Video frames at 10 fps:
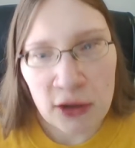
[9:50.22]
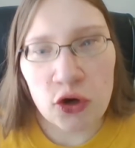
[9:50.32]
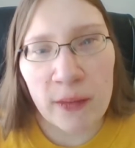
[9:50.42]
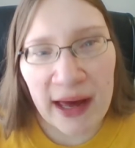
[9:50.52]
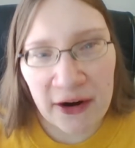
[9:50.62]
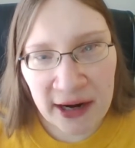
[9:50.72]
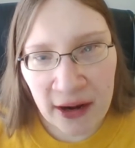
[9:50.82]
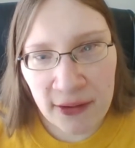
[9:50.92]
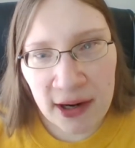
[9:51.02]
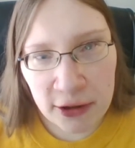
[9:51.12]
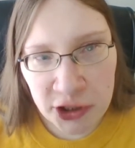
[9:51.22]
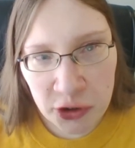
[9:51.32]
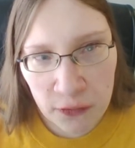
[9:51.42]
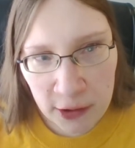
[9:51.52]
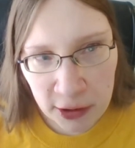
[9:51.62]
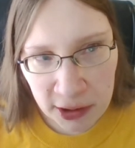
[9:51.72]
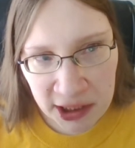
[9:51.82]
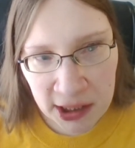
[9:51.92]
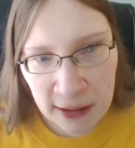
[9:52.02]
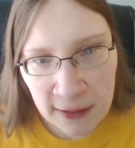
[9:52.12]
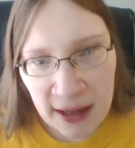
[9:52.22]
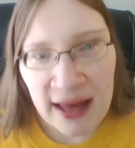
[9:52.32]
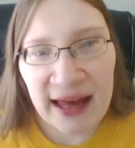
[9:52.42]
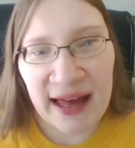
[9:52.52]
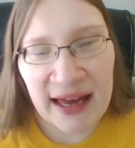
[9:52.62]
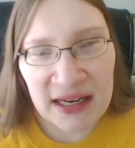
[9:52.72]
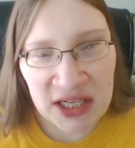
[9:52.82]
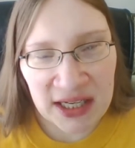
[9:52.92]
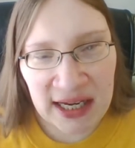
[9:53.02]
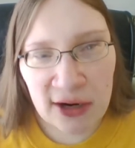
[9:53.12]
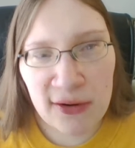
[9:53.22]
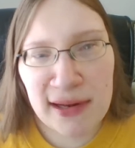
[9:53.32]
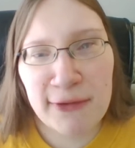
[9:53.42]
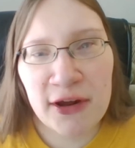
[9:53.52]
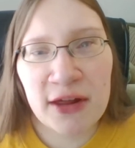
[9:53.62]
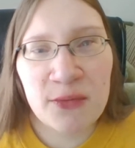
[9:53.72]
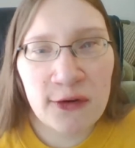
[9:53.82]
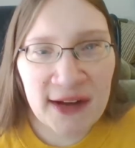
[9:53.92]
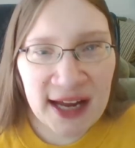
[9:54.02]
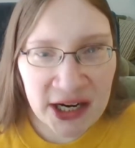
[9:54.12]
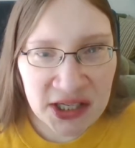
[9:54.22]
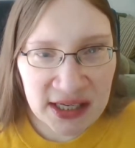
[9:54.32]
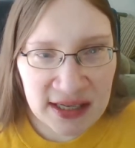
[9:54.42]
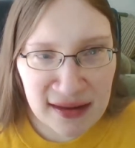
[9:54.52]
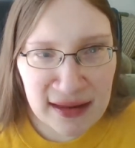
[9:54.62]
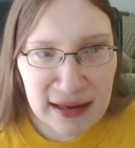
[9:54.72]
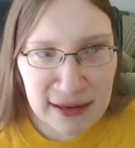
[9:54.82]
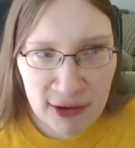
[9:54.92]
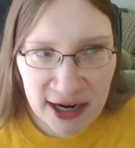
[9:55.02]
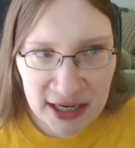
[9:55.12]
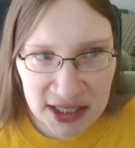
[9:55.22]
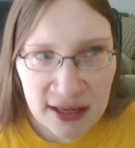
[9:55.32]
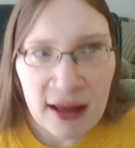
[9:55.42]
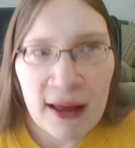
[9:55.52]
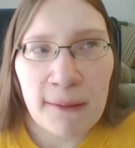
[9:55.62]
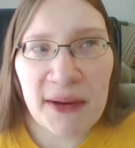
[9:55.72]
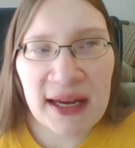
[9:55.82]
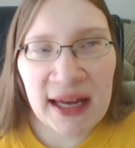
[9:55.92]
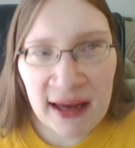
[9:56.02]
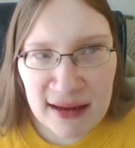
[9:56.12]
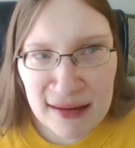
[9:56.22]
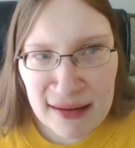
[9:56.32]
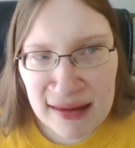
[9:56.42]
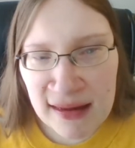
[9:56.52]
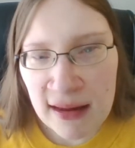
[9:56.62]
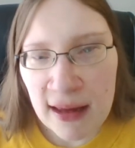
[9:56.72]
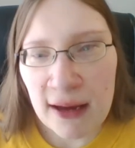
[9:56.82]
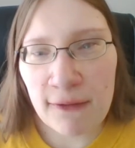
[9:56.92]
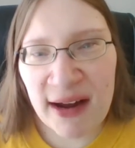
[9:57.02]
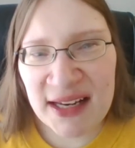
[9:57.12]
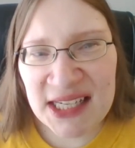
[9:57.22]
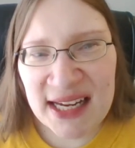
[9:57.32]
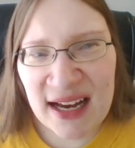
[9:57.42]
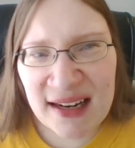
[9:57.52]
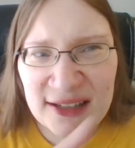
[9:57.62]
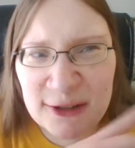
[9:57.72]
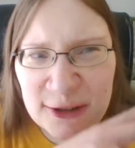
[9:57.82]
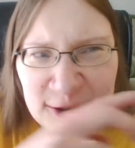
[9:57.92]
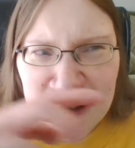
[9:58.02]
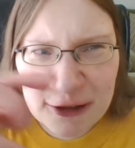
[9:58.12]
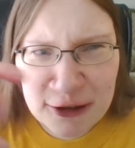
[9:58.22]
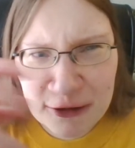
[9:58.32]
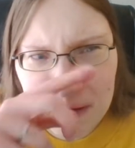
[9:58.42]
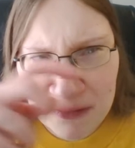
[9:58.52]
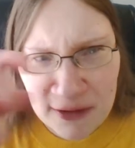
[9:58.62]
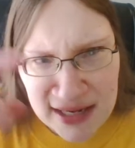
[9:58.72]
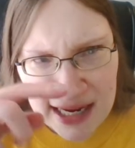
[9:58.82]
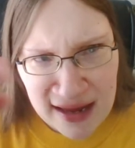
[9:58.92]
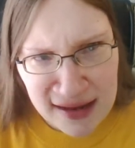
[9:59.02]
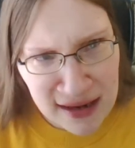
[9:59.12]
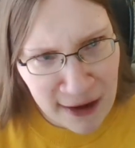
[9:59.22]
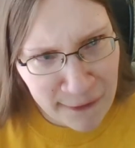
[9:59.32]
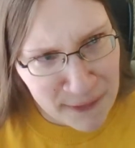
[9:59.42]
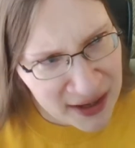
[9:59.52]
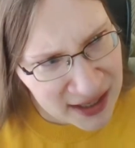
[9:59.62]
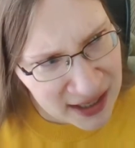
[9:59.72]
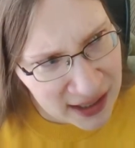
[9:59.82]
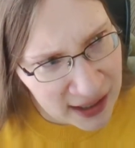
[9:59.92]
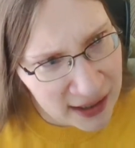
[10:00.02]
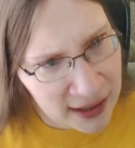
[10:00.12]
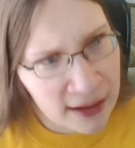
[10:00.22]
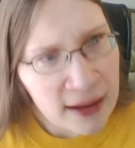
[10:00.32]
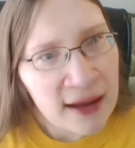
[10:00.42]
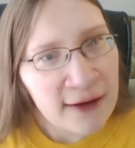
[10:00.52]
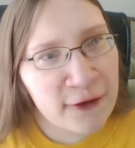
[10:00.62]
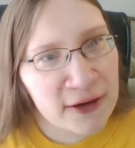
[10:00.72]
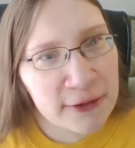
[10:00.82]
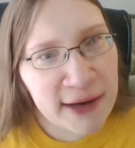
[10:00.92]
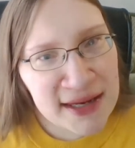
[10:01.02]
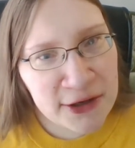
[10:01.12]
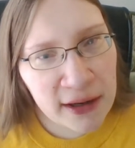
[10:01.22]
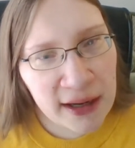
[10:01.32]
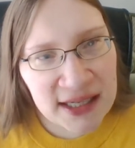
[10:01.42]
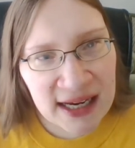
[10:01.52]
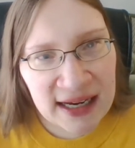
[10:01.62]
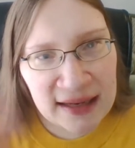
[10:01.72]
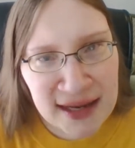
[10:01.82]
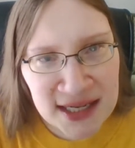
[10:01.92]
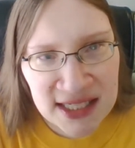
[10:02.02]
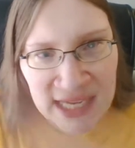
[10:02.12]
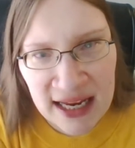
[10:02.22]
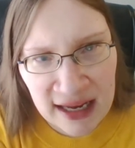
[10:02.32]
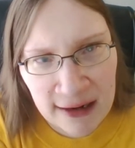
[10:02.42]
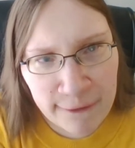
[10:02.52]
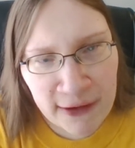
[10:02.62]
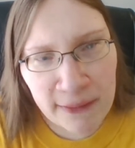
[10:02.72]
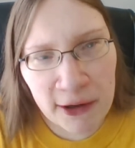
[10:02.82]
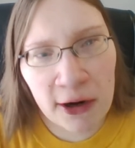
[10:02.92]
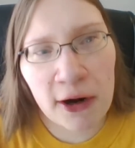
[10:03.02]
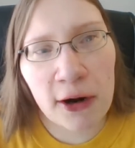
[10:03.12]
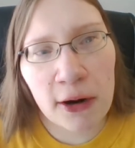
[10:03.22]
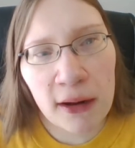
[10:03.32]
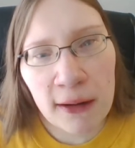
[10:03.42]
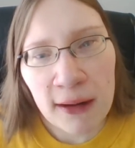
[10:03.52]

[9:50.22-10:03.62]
no matter how hard you work. And here's where the movie actually does this right. Because when Tiana almost has enough money for the restaurant, it's taken from her.